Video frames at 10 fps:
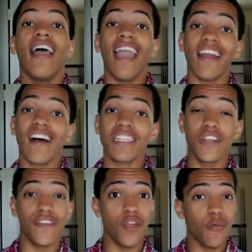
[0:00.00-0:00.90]
And
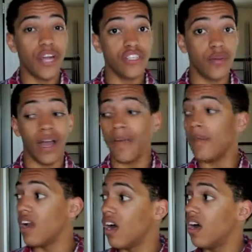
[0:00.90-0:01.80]
also, if you're wondering why I'm
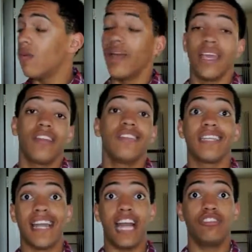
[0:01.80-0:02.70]
in a hallway and
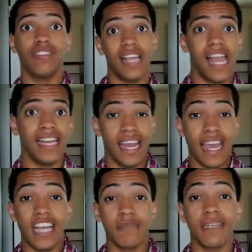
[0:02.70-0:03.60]
using natural light,
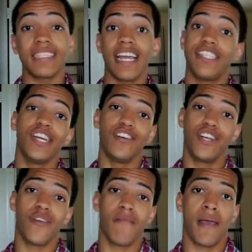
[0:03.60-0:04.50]
it's because I don't
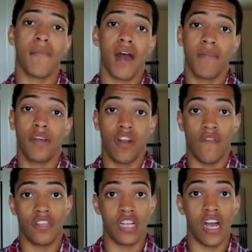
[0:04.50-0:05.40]
know where my mom put her
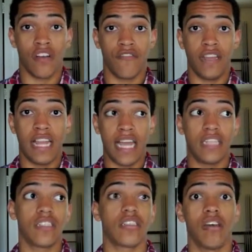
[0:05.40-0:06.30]
photography
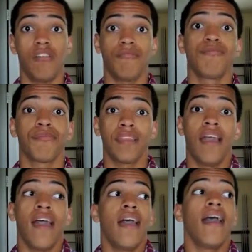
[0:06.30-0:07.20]
lights, so
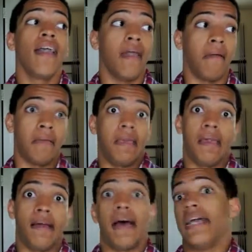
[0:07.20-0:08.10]

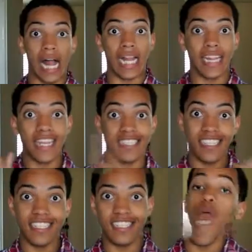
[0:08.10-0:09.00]
yeah. Let's
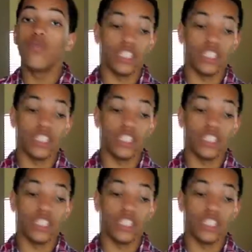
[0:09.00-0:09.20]
get started.